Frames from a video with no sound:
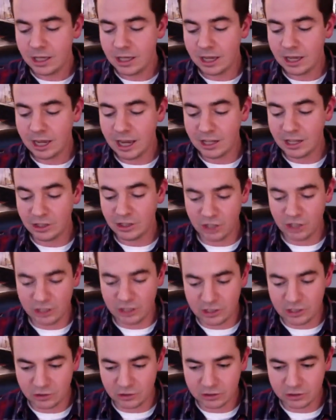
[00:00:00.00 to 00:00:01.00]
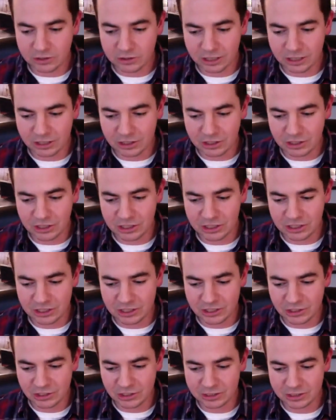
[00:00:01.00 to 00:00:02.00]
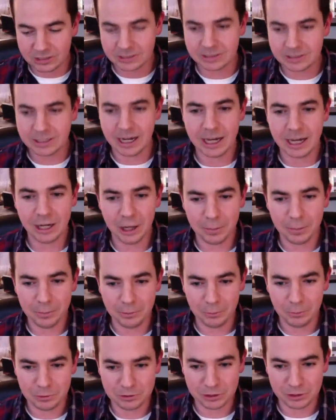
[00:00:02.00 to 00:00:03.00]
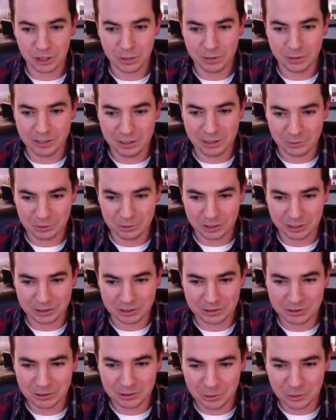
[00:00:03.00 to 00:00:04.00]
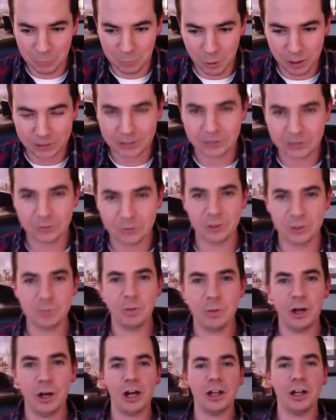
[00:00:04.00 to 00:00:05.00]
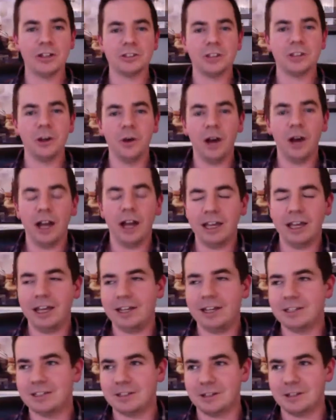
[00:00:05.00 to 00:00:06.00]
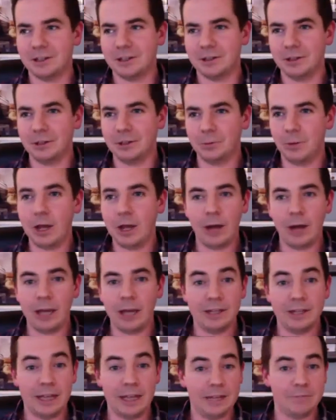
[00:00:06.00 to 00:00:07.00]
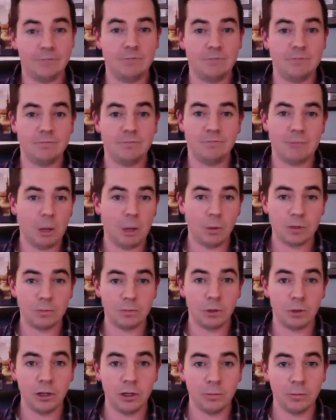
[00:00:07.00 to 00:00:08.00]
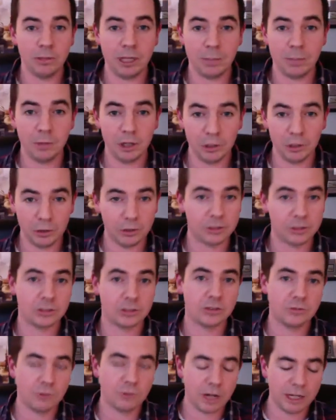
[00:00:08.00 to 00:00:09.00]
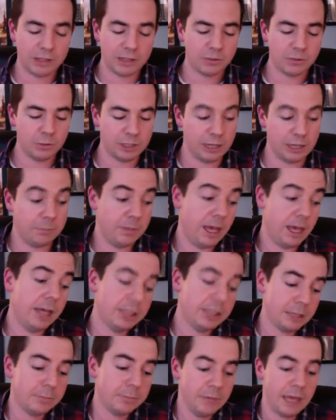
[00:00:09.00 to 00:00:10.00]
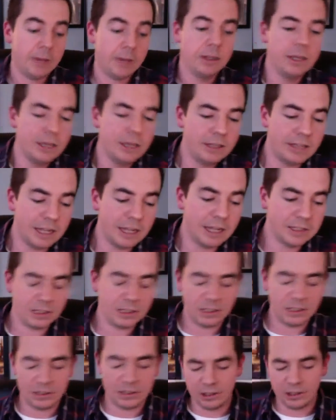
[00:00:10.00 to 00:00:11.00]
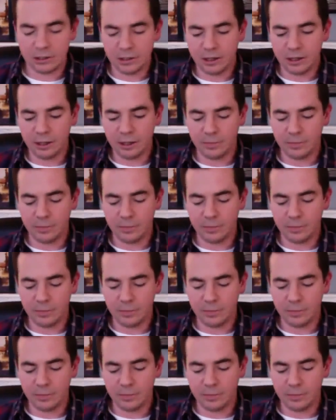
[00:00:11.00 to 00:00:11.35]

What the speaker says: And it just looks like she just got up and it was like walking towards Paul. So I just thought, like, wow, that wasn't part of the plan, but it looks great. So I kept that scene in there.